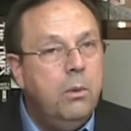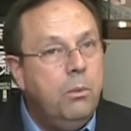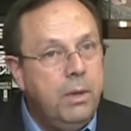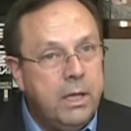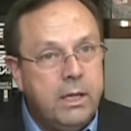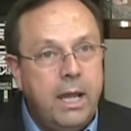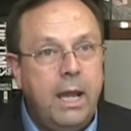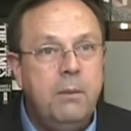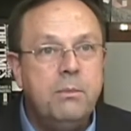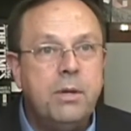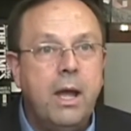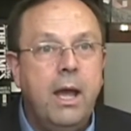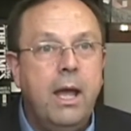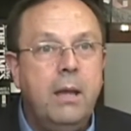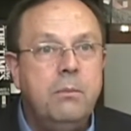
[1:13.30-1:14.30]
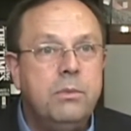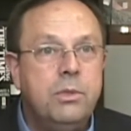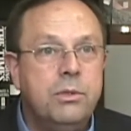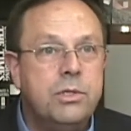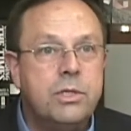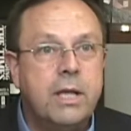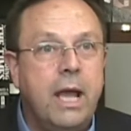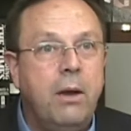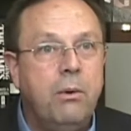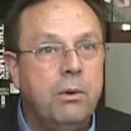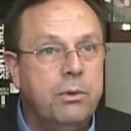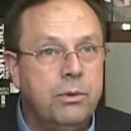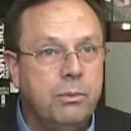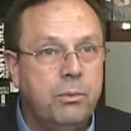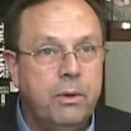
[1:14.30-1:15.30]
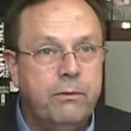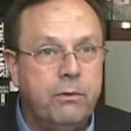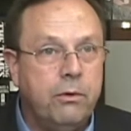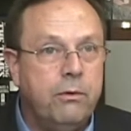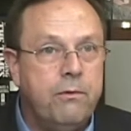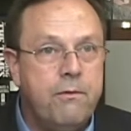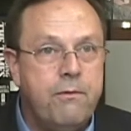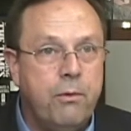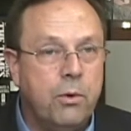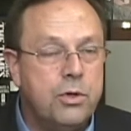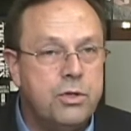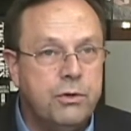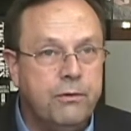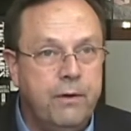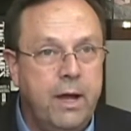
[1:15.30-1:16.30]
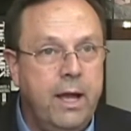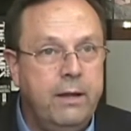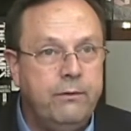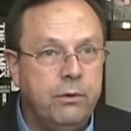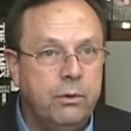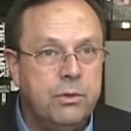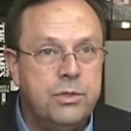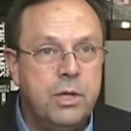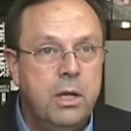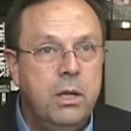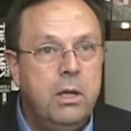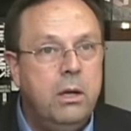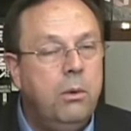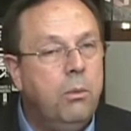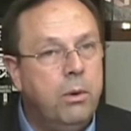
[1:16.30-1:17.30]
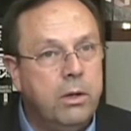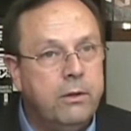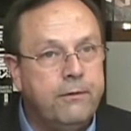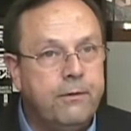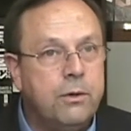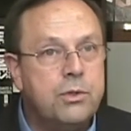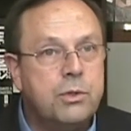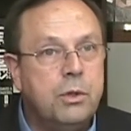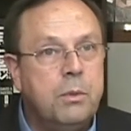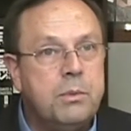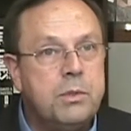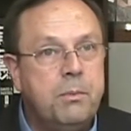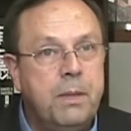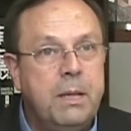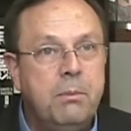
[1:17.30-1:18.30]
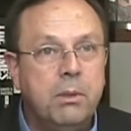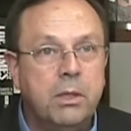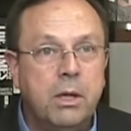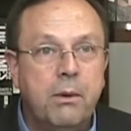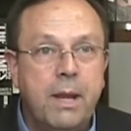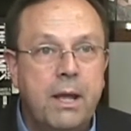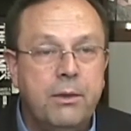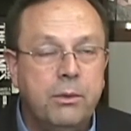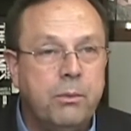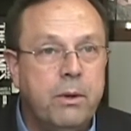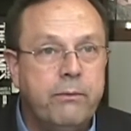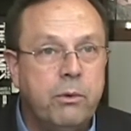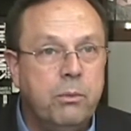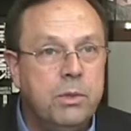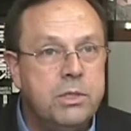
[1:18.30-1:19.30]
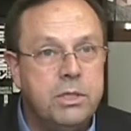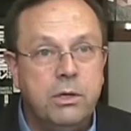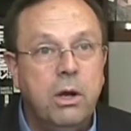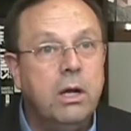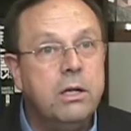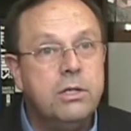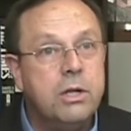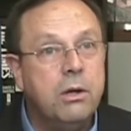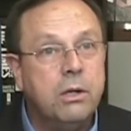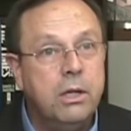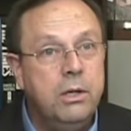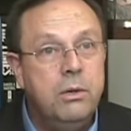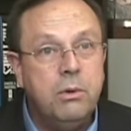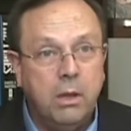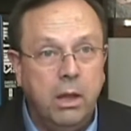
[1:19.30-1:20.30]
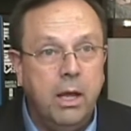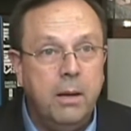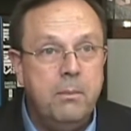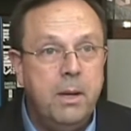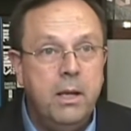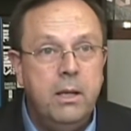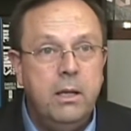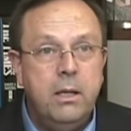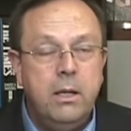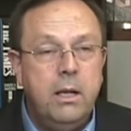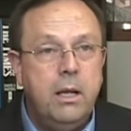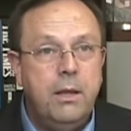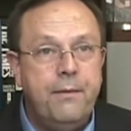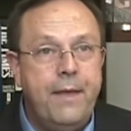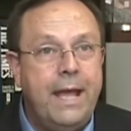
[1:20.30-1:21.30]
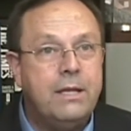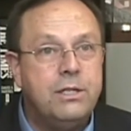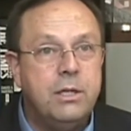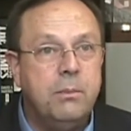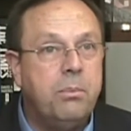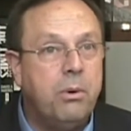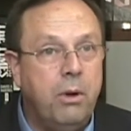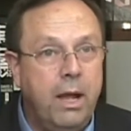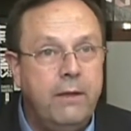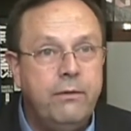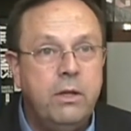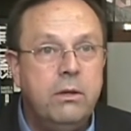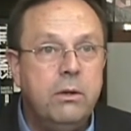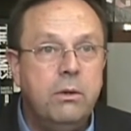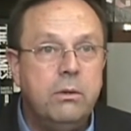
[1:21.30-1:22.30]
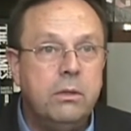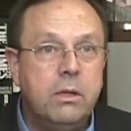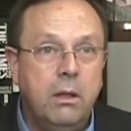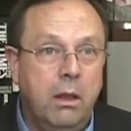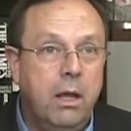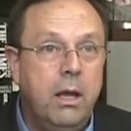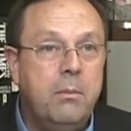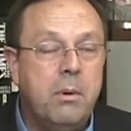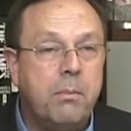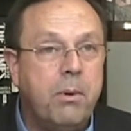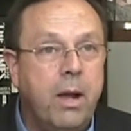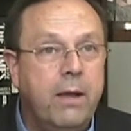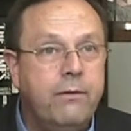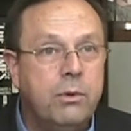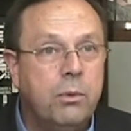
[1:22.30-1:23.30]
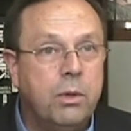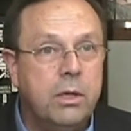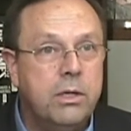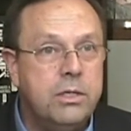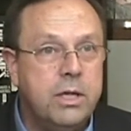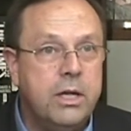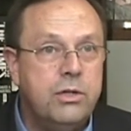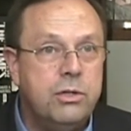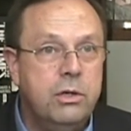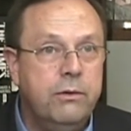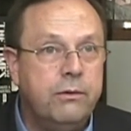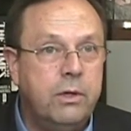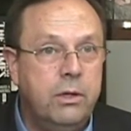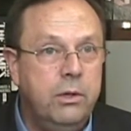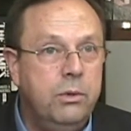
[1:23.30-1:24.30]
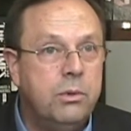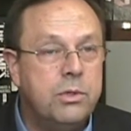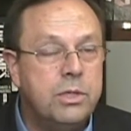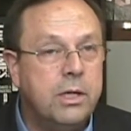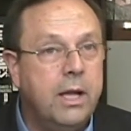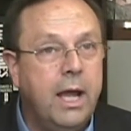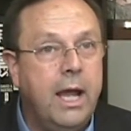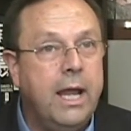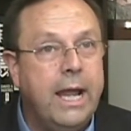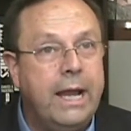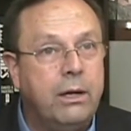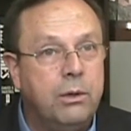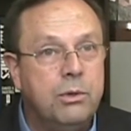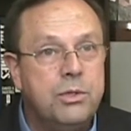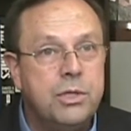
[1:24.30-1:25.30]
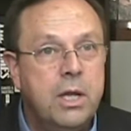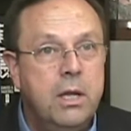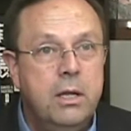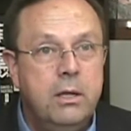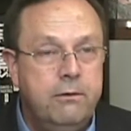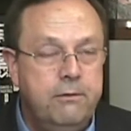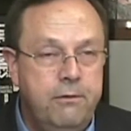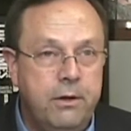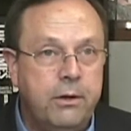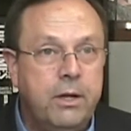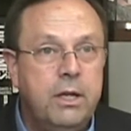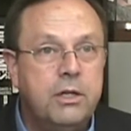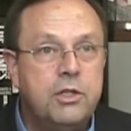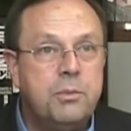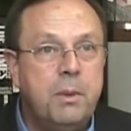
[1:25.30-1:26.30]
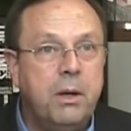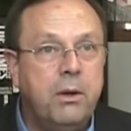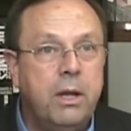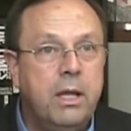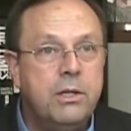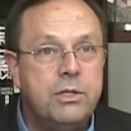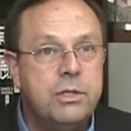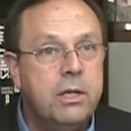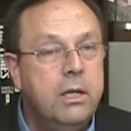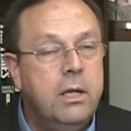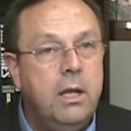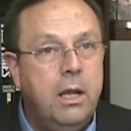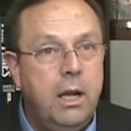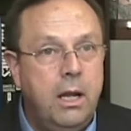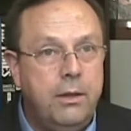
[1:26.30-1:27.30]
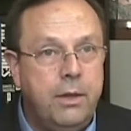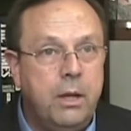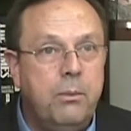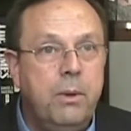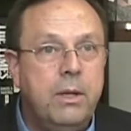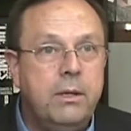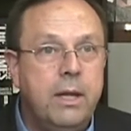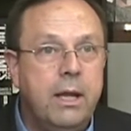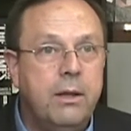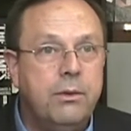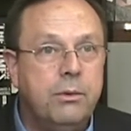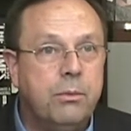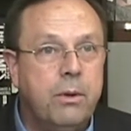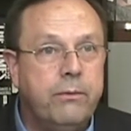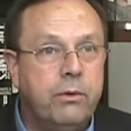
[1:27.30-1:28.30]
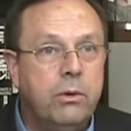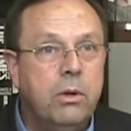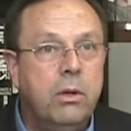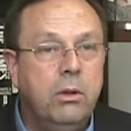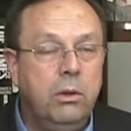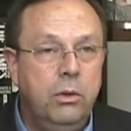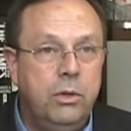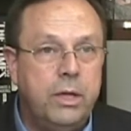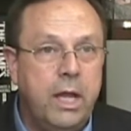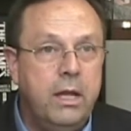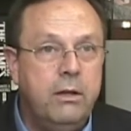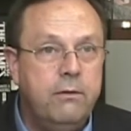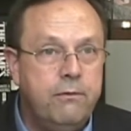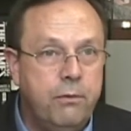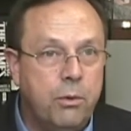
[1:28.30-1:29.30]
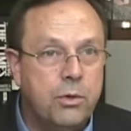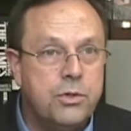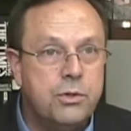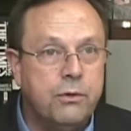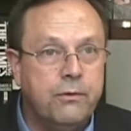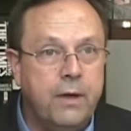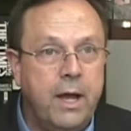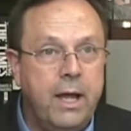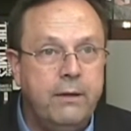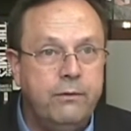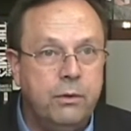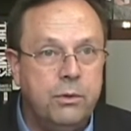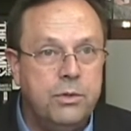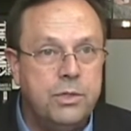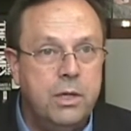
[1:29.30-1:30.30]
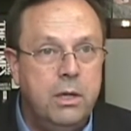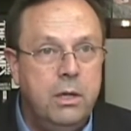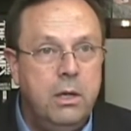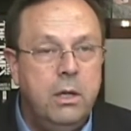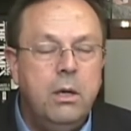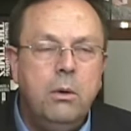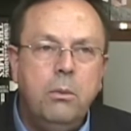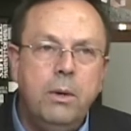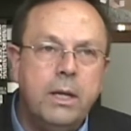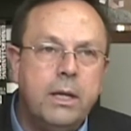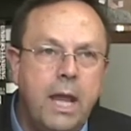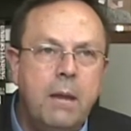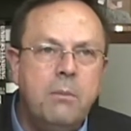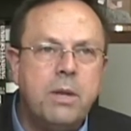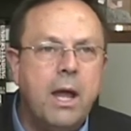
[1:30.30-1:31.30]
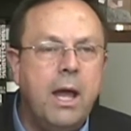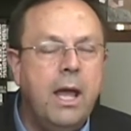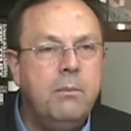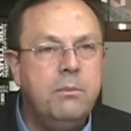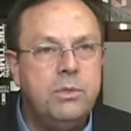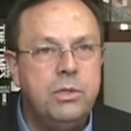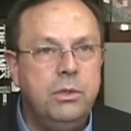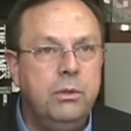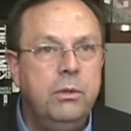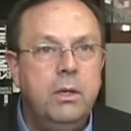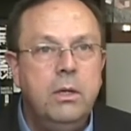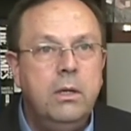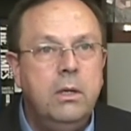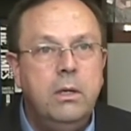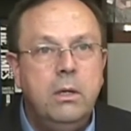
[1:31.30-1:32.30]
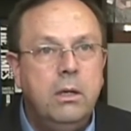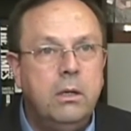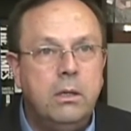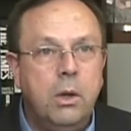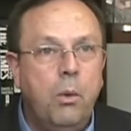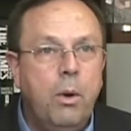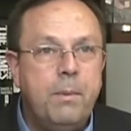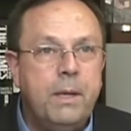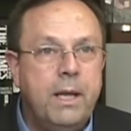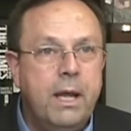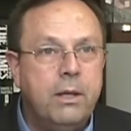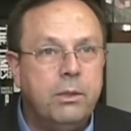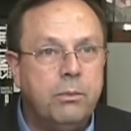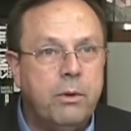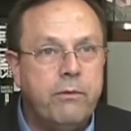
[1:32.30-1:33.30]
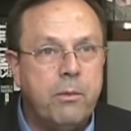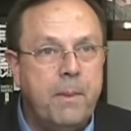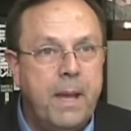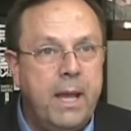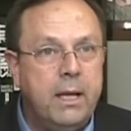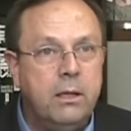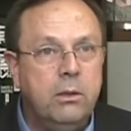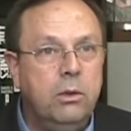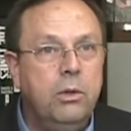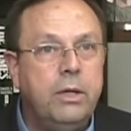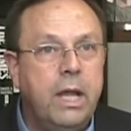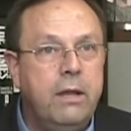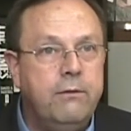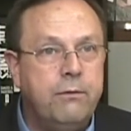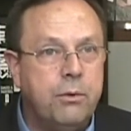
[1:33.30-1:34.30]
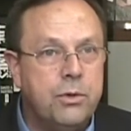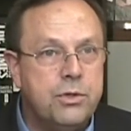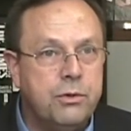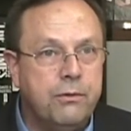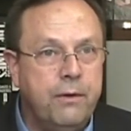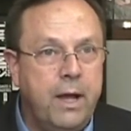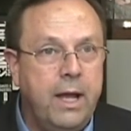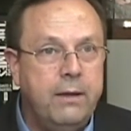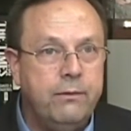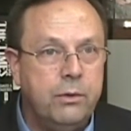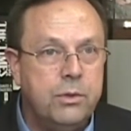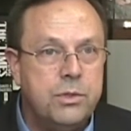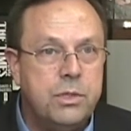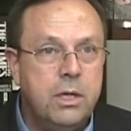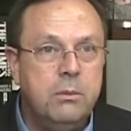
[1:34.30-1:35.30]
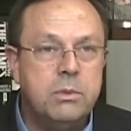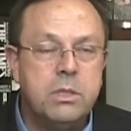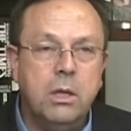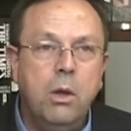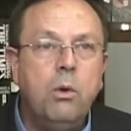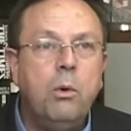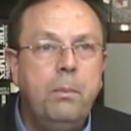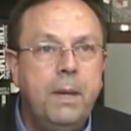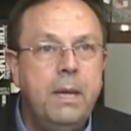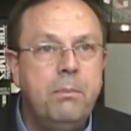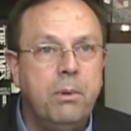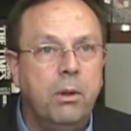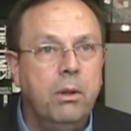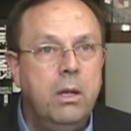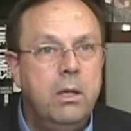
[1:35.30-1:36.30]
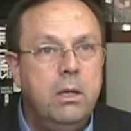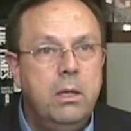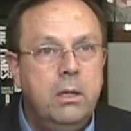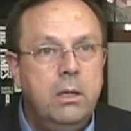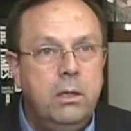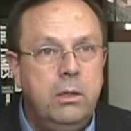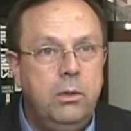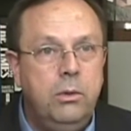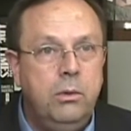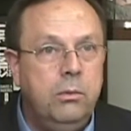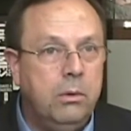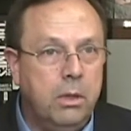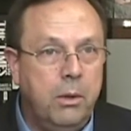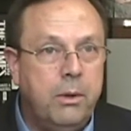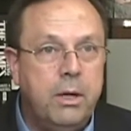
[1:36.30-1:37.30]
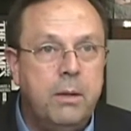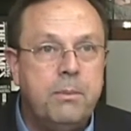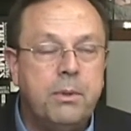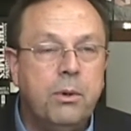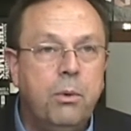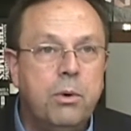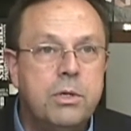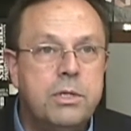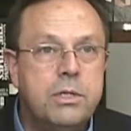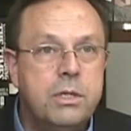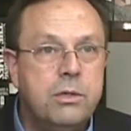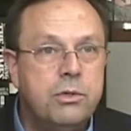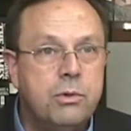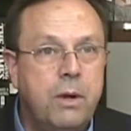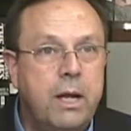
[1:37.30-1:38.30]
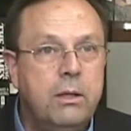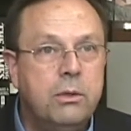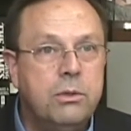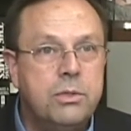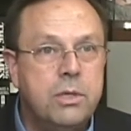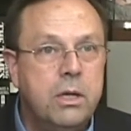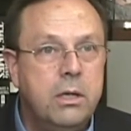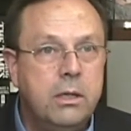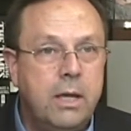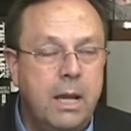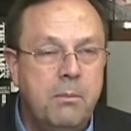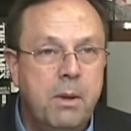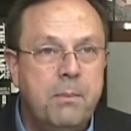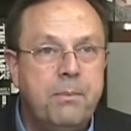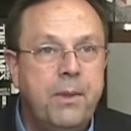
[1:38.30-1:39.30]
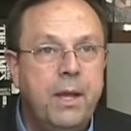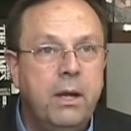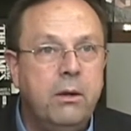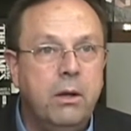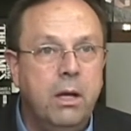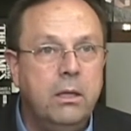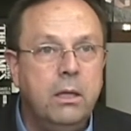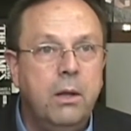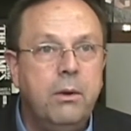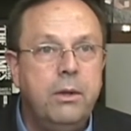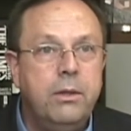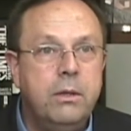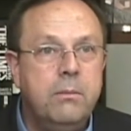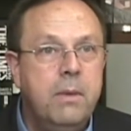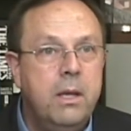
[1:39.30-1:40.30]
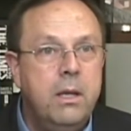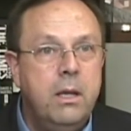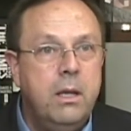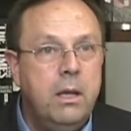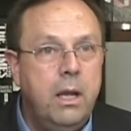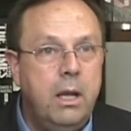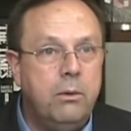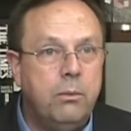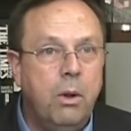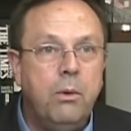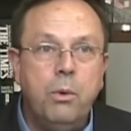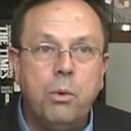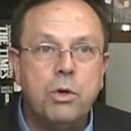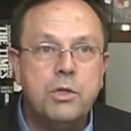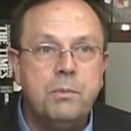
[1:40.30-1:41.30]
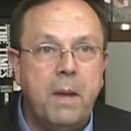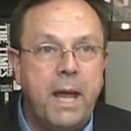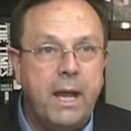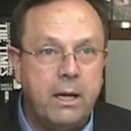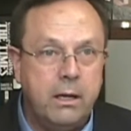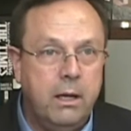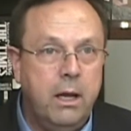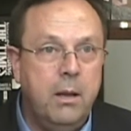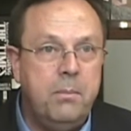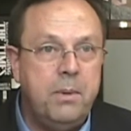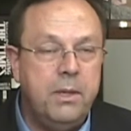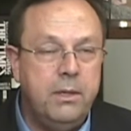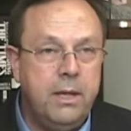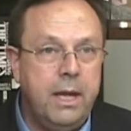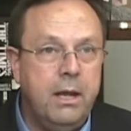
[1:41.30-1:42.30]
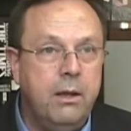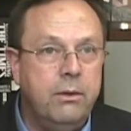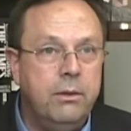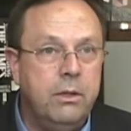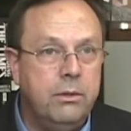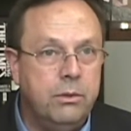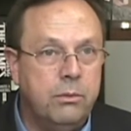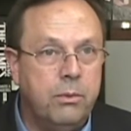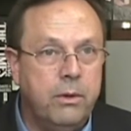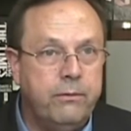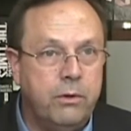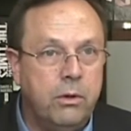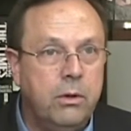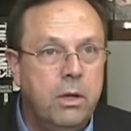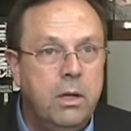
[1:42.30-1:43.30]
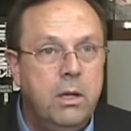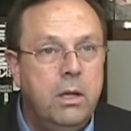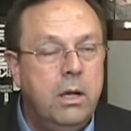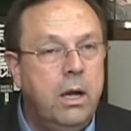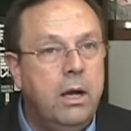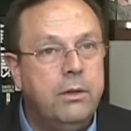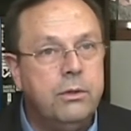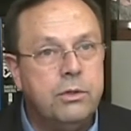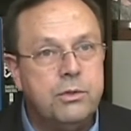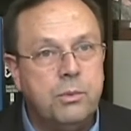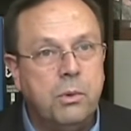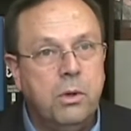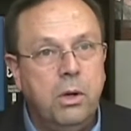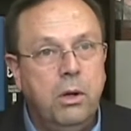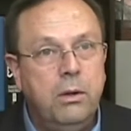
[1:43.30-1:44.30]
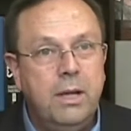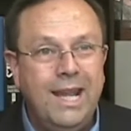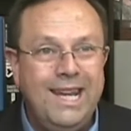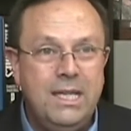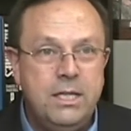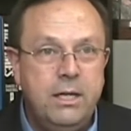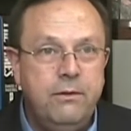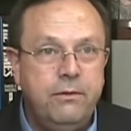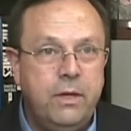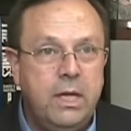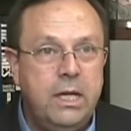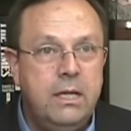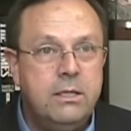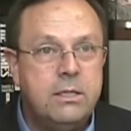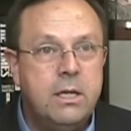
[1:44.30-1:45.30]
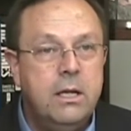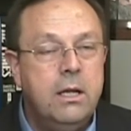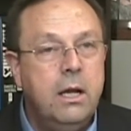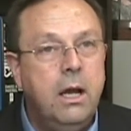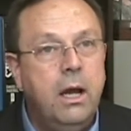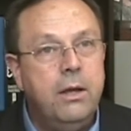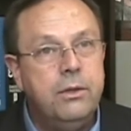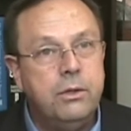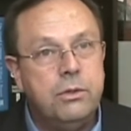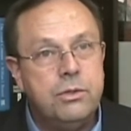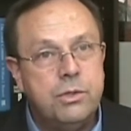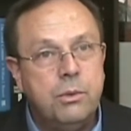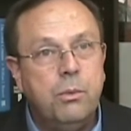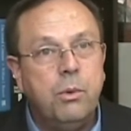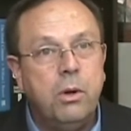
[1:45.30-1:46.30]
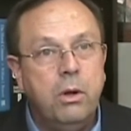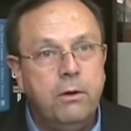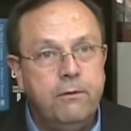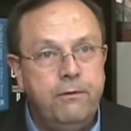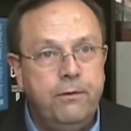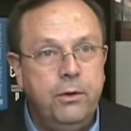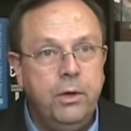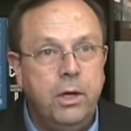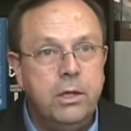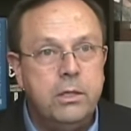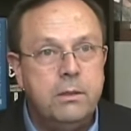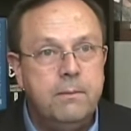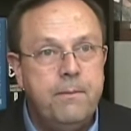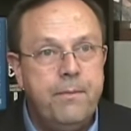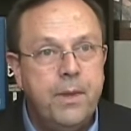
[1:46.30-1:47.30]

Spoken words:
When it came time to scour the river for survivors, one of the first groups of people to go down the river was the Arkansas Canoe Club. That's a private club, a private organization of canoers and kayakers, very experienced, and they went down the river looking for survivors. When it came time to go up and down the riverbank looking for survivors, it was local people who loaded up their horses and trailers, came up there, unloaded them, and rode horseback up and down the river. Others were on ATVs, others were on foot.